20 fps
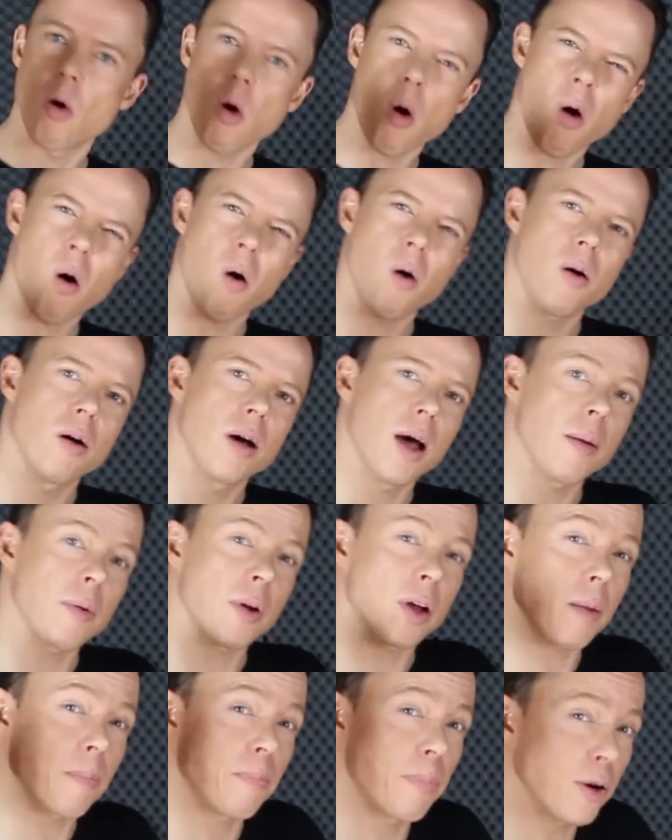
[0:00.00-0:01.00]
Or I'm
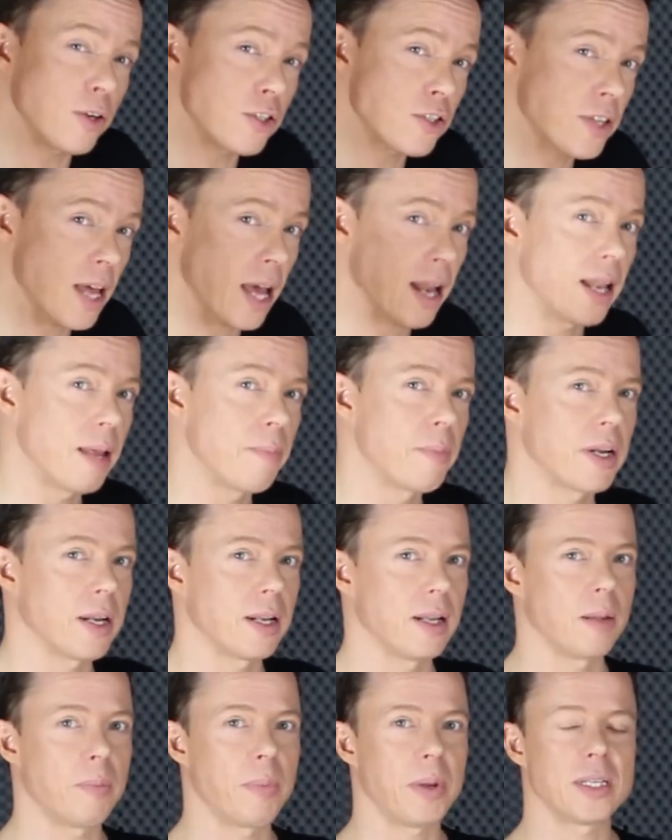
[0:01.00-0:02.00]
going to push that limit a
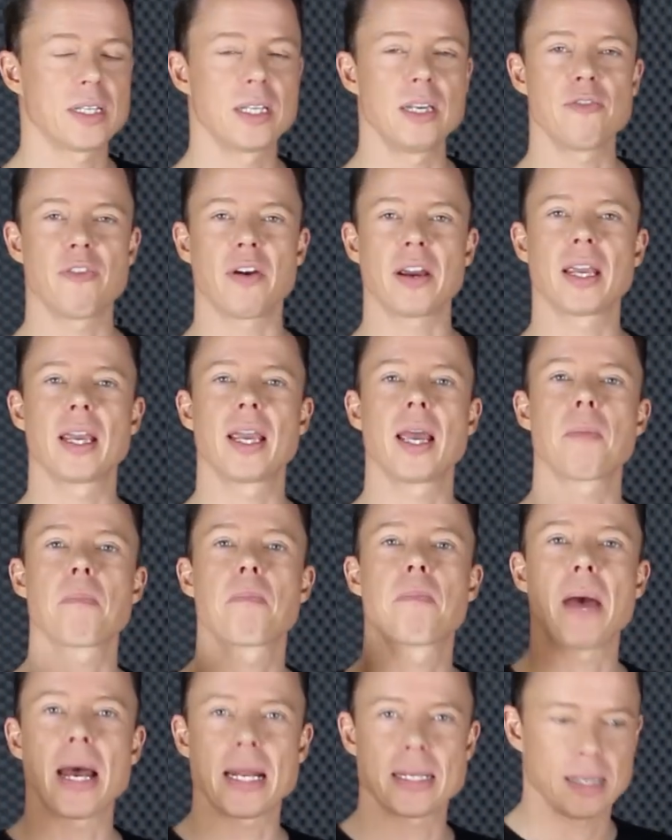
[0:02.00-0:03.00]
little bit, see if I can
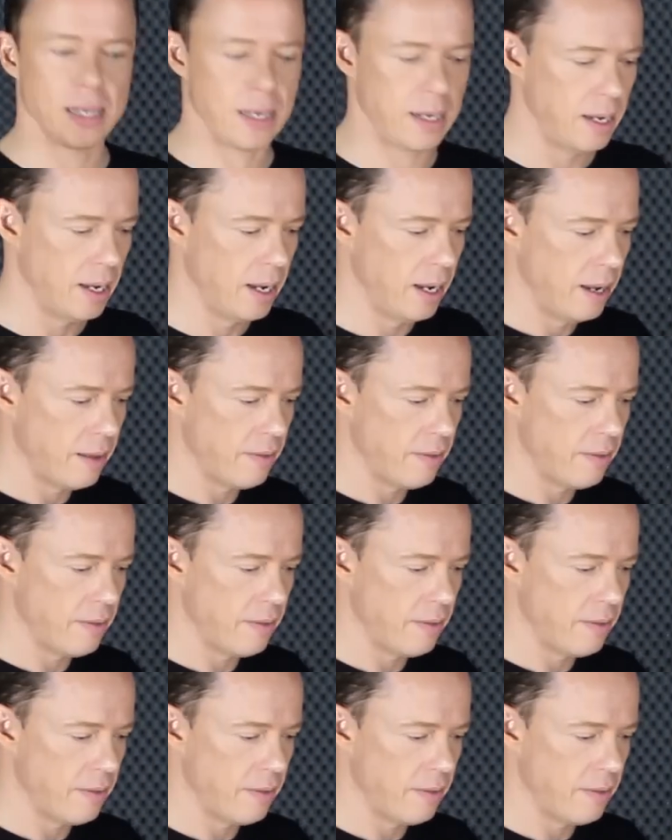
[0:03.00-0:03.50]
get better